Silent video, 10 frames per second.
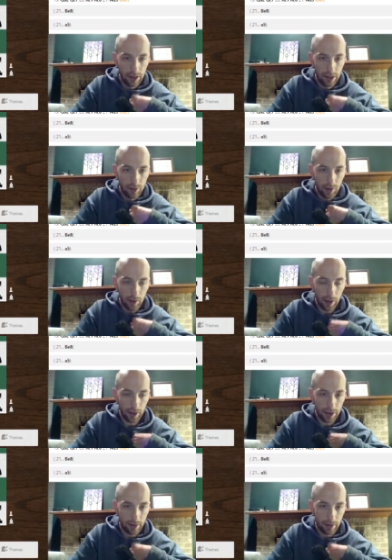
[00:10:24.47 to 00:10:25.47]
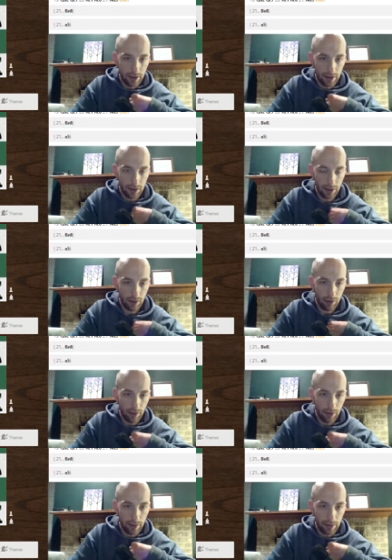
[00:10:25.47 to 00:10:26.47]
do away with some of the
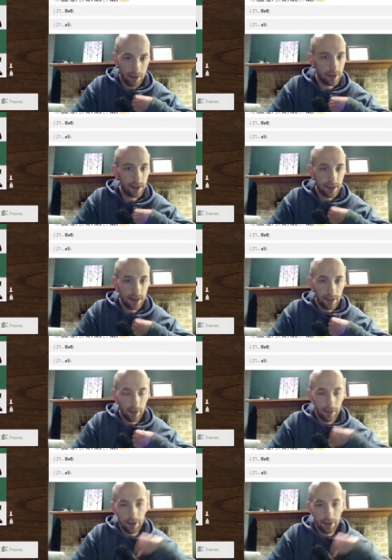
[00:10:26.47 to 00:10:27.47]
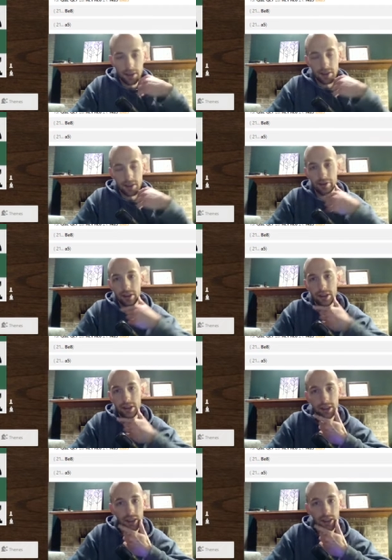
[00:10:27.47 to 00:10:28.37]
crampedness that my pieces are feeling.